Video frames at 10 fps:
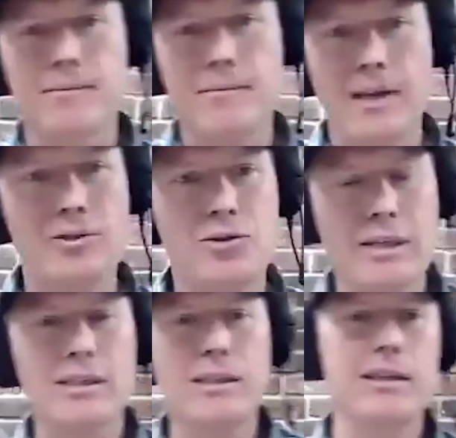
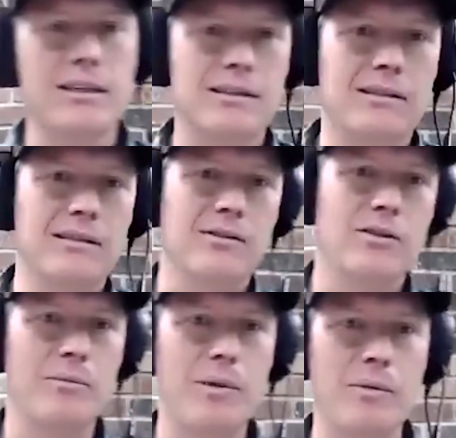addressing things so
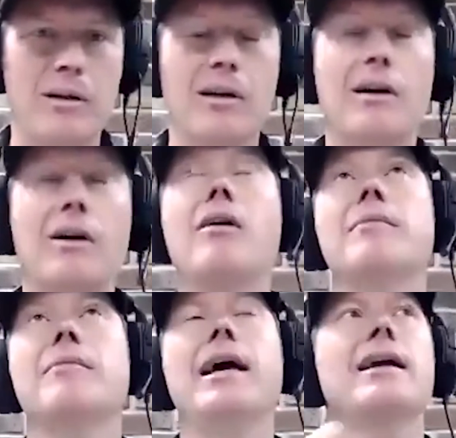that people are like, oh
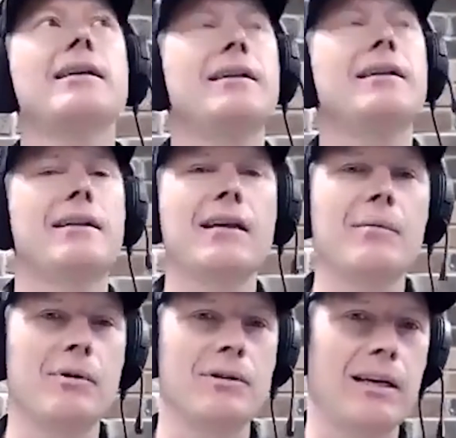man, I didn't think
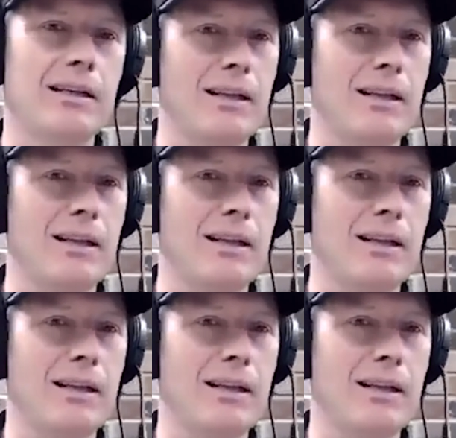about that. Like,